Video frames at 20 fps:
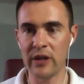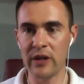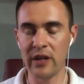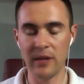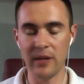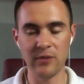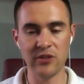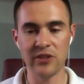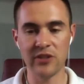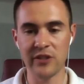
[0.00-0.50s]
I'm
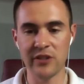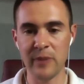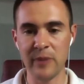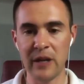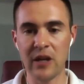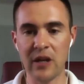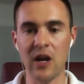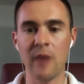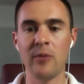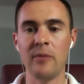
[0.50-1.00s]
just going to spend a
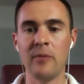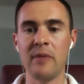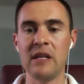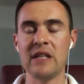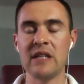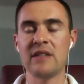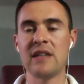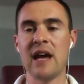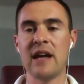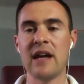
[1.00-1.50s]
couple minutes
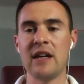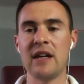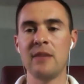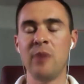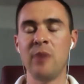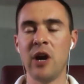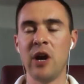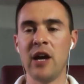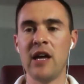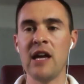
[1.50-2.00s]
on it,
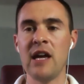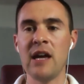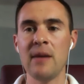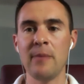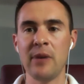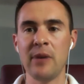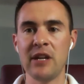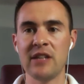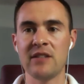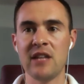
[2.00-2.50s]
but
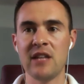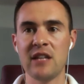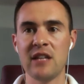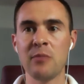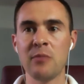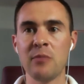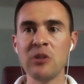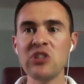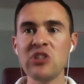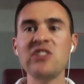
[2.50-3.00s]
it's
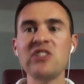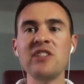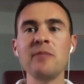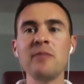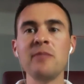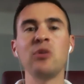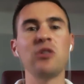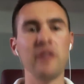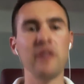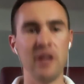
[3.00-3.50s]
much
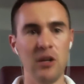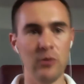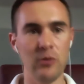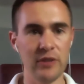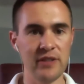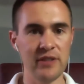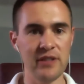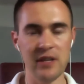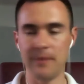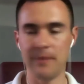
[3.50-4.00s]
simpler than it would
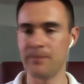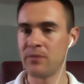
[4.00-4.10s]
seem.